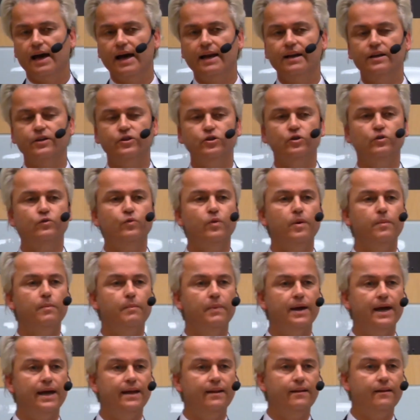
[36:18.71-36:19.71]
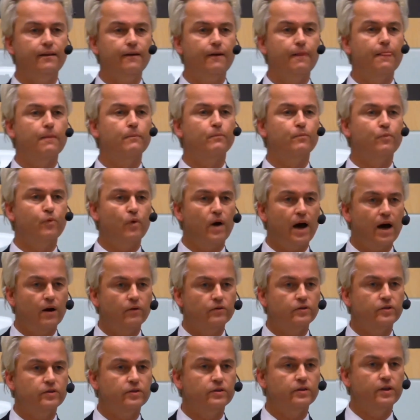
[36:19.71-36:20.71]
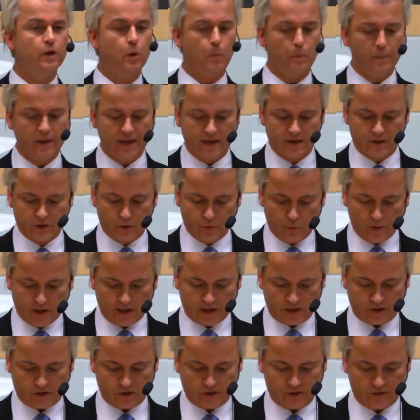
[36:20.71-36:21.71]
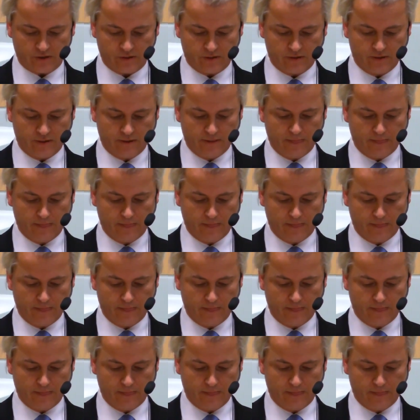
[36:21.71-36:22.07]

and it should remain proud being Swedish.